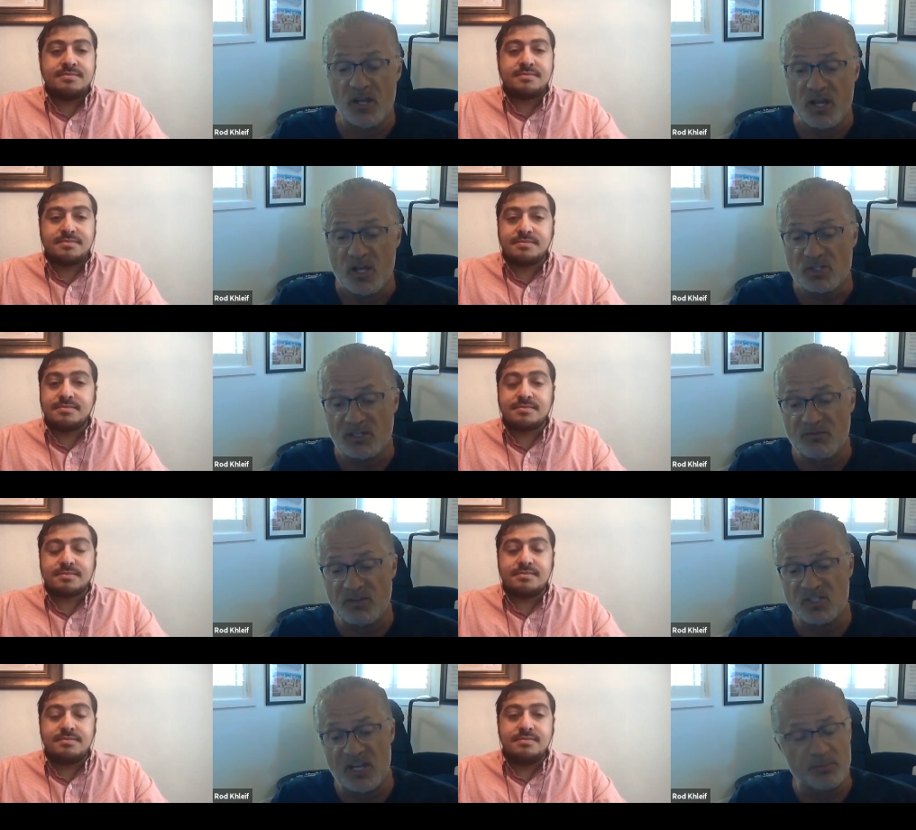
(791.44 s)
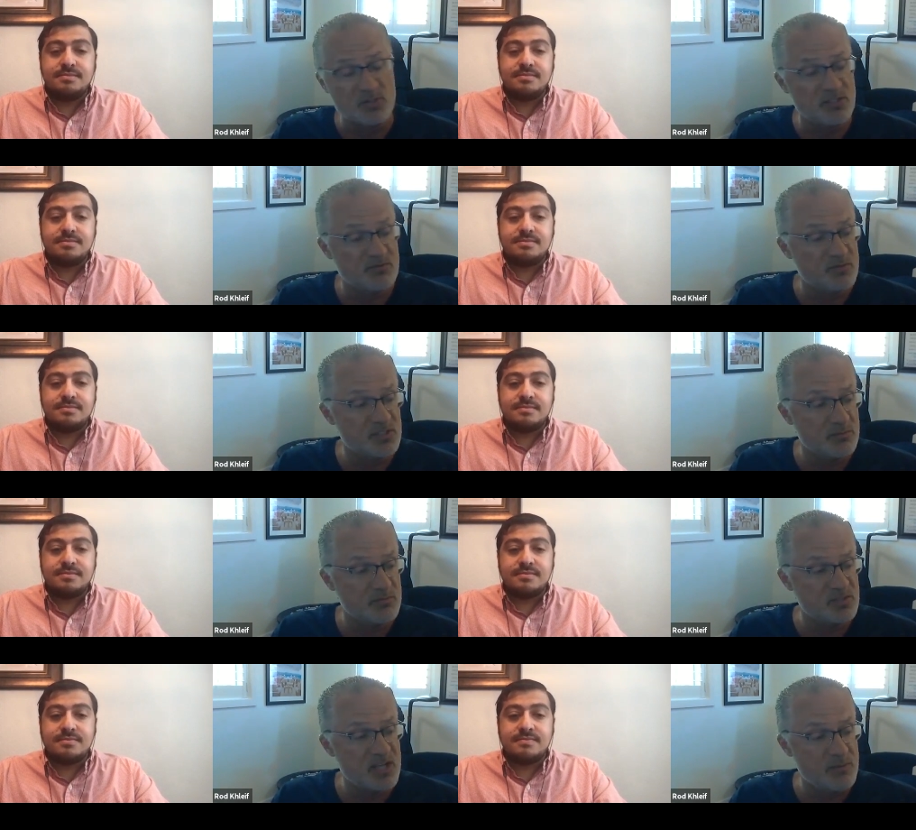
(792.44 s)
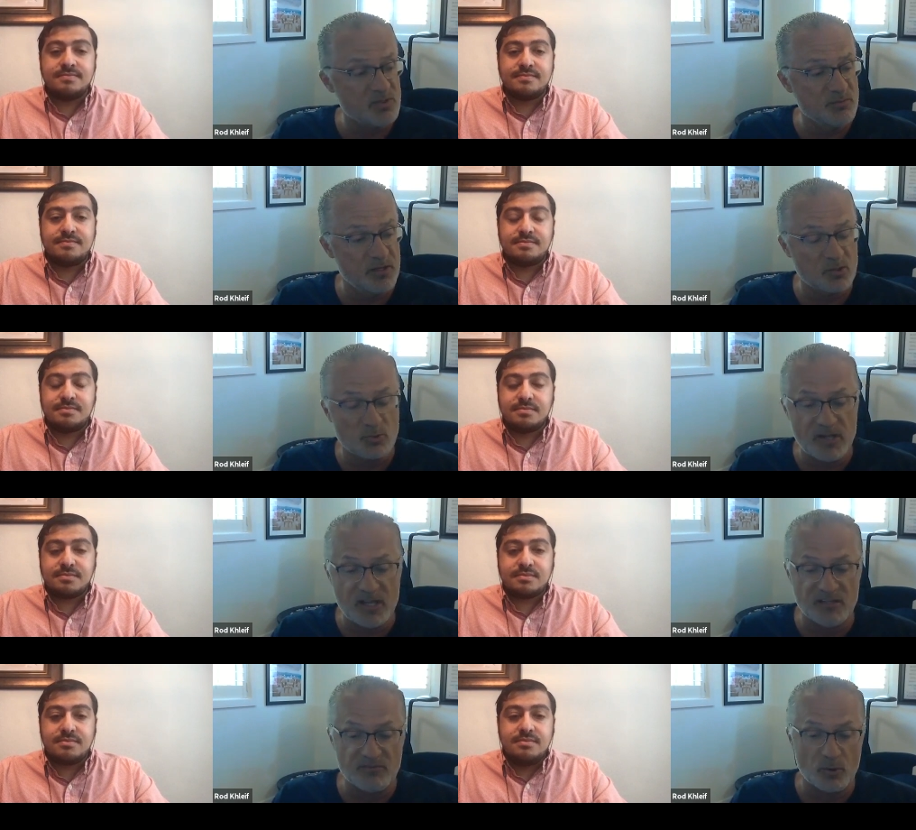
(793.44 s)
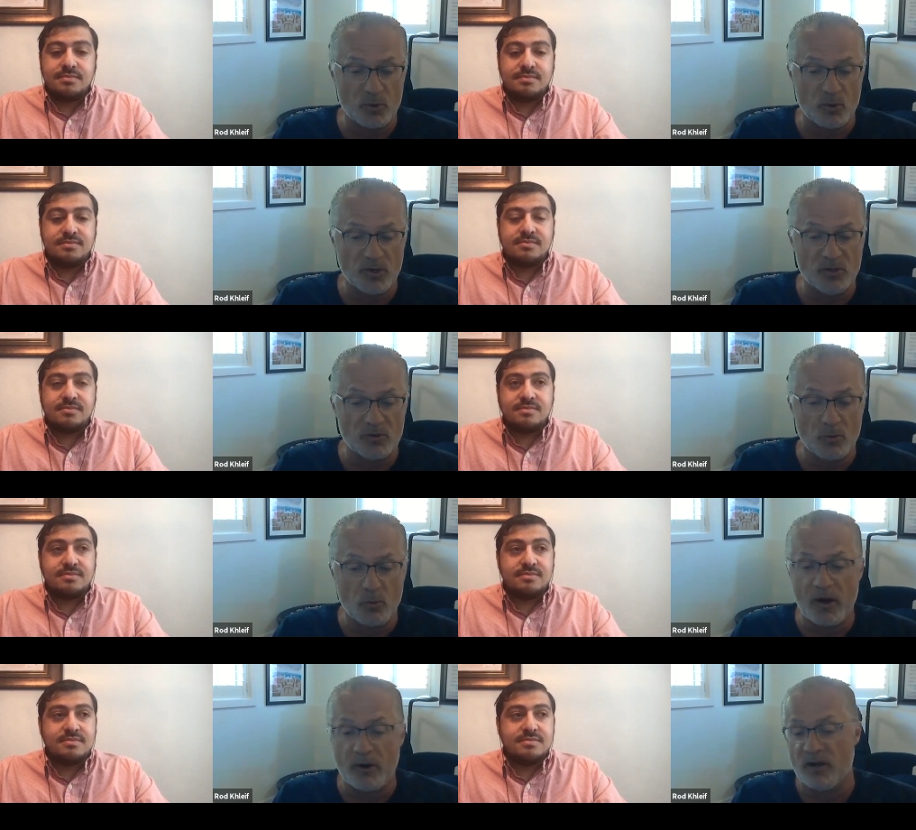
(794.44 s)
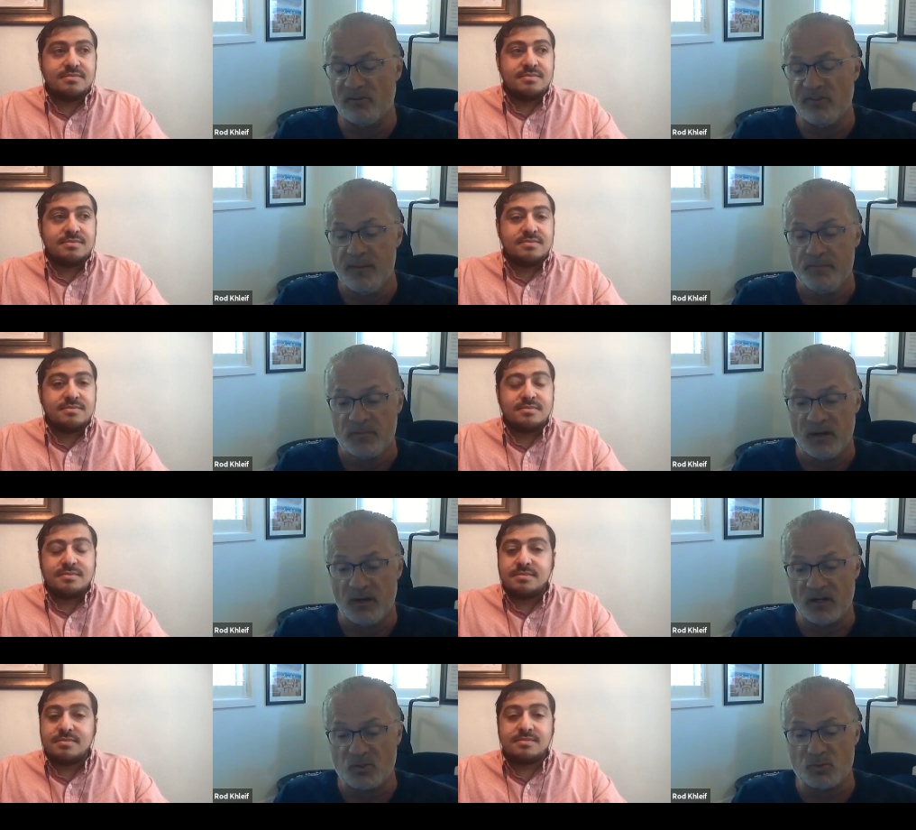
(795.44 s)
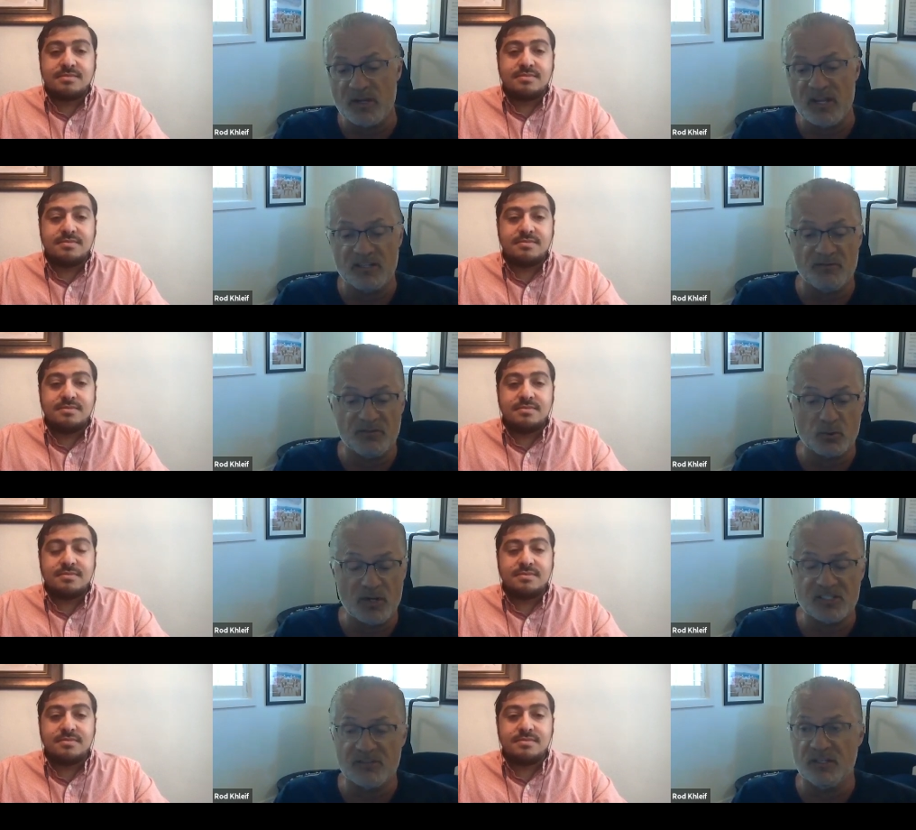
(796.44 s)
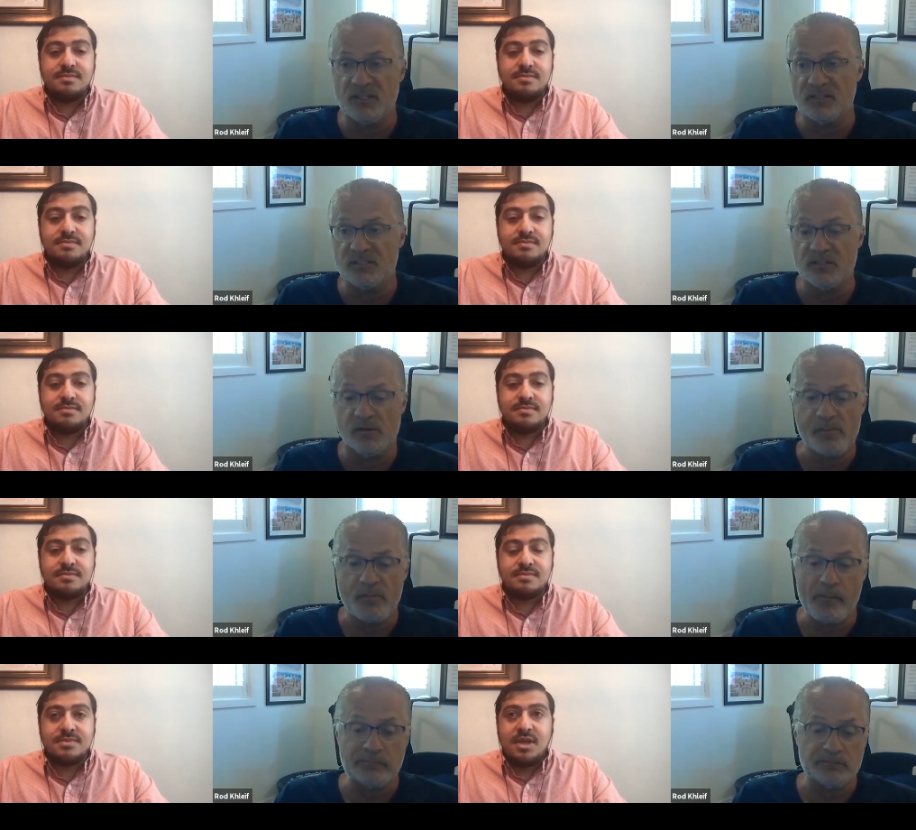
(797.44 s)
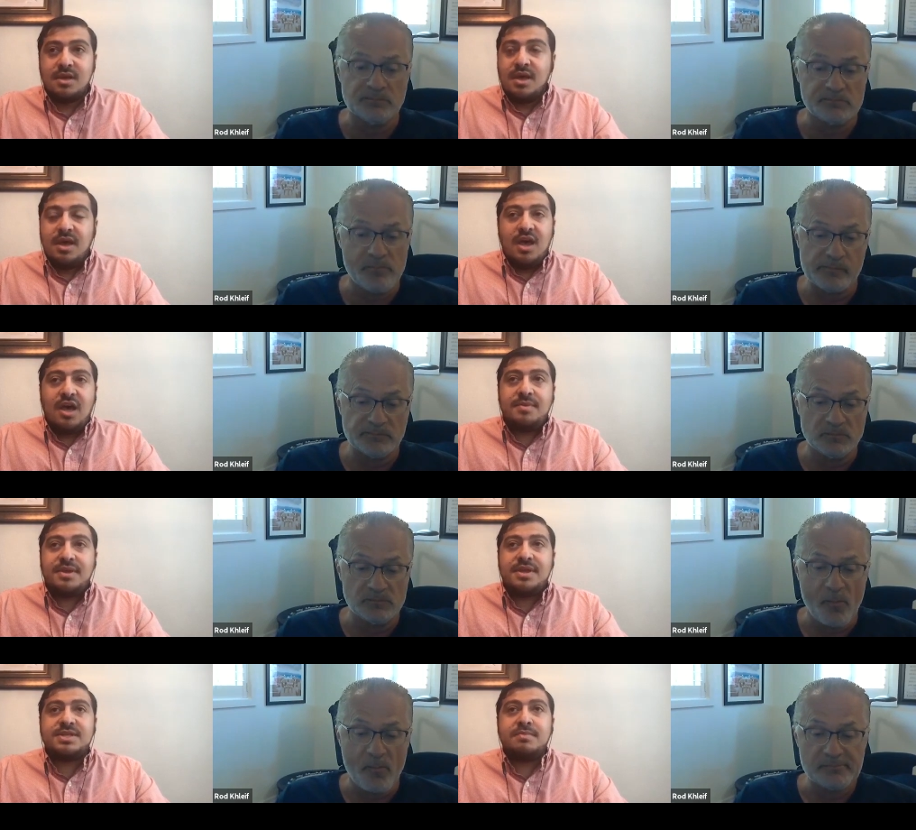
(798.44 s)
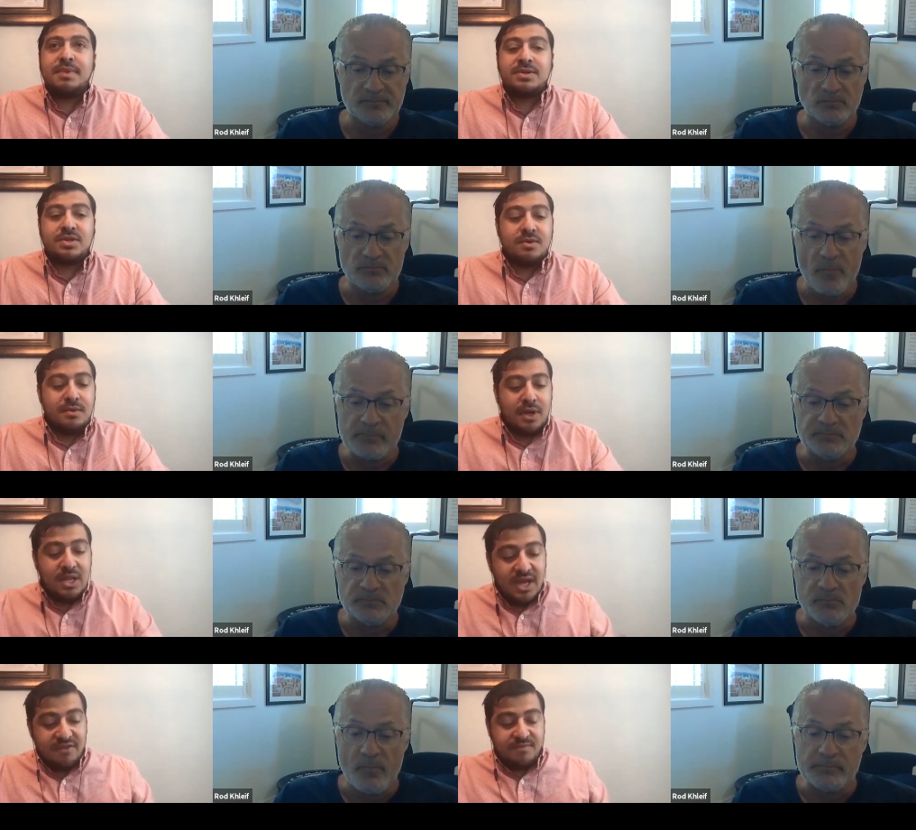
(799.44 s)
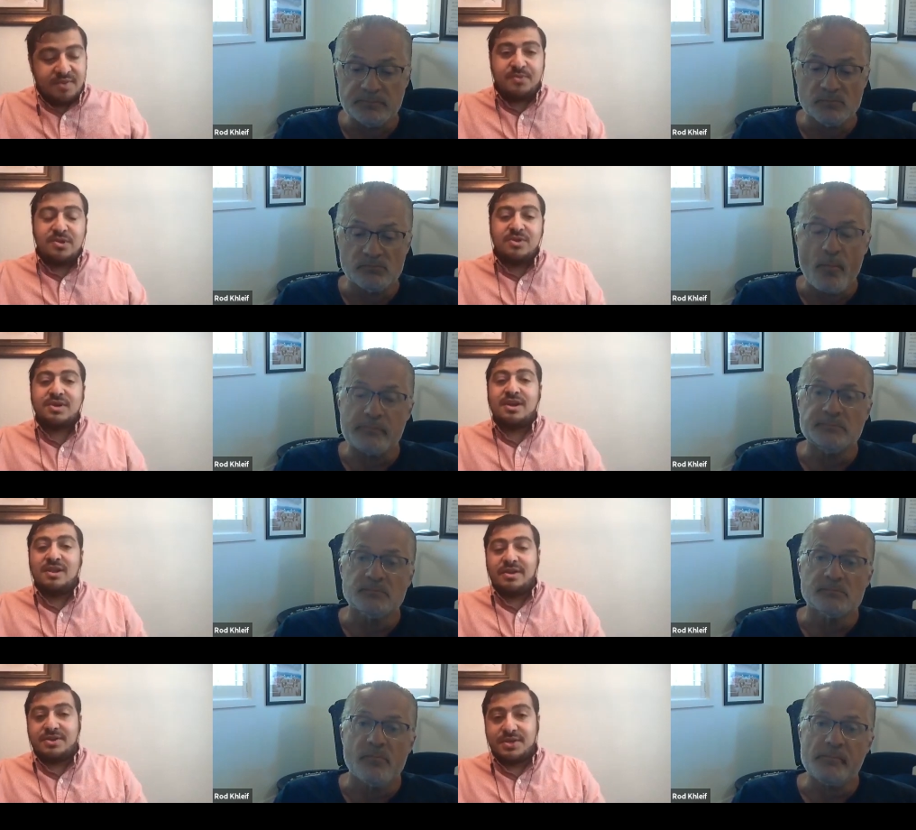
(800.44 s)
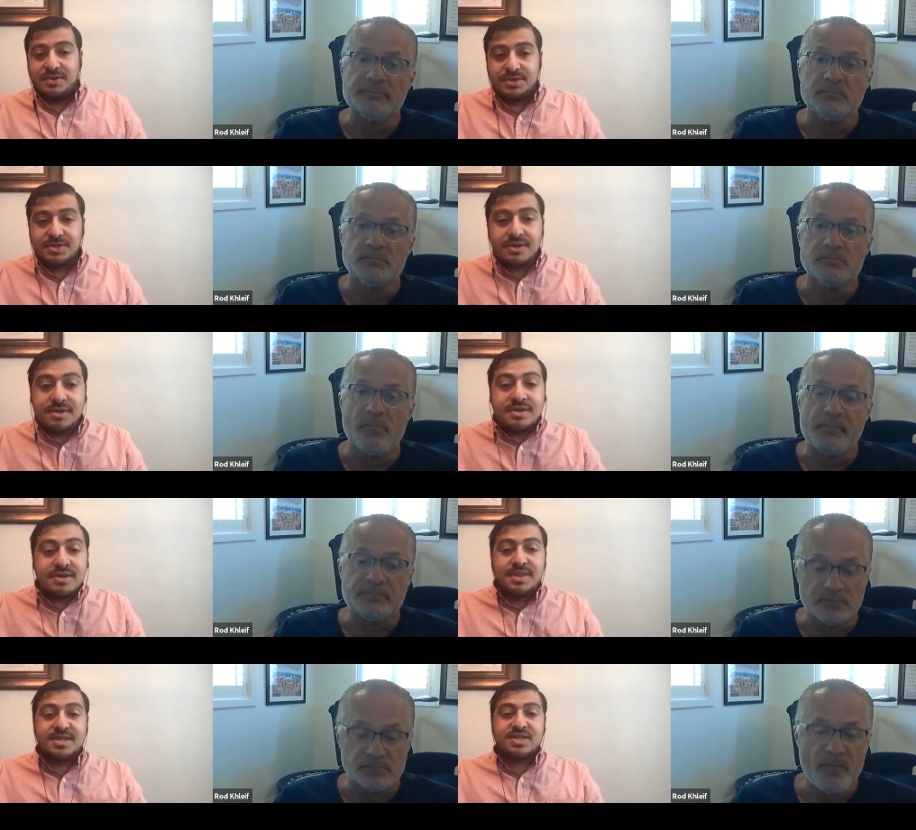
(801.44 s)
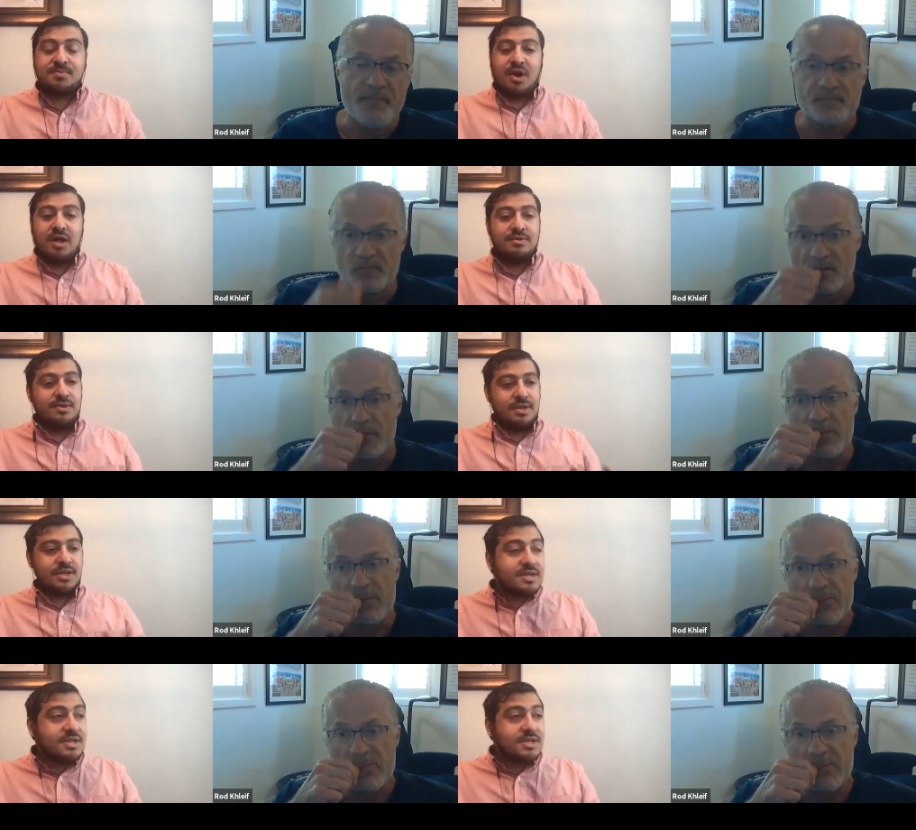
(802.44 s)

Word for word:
Speaker 1: So give examples of some times you've been creative or, or you're aware of uh, creative creativity in
Speaker 2: a deal. I mean, it's about, so a lot of people look at a lot of deals and that's the problem. You look at the deals,